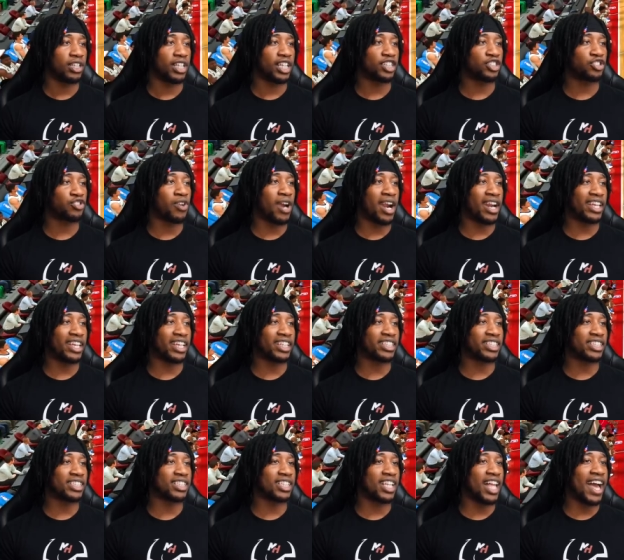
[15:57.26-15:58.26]
Let's try to get
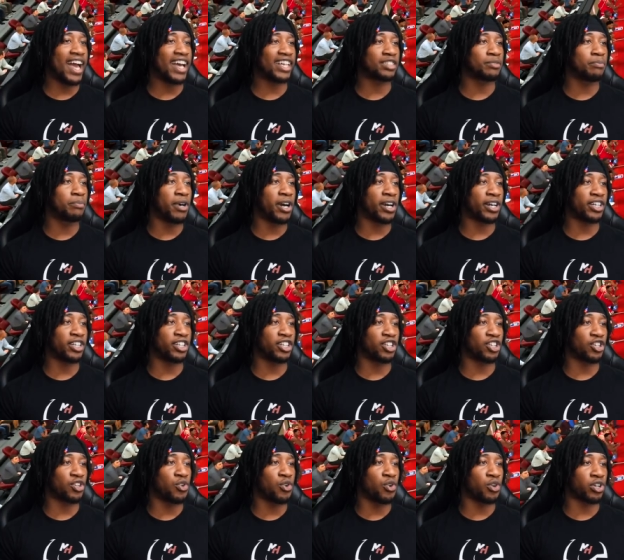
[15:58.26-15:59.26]
this last bucket of
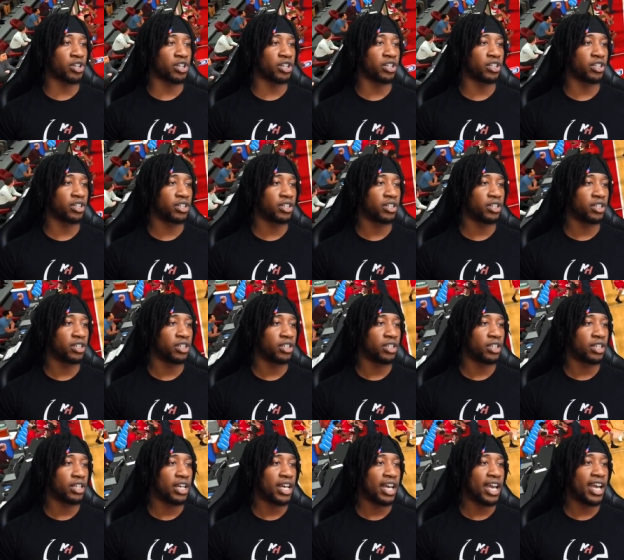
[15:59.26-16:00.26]
the quarter.
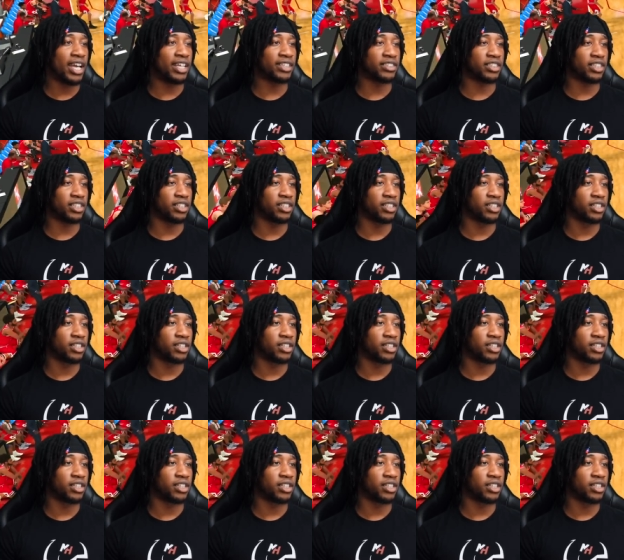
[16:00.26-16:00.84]
Hezzy.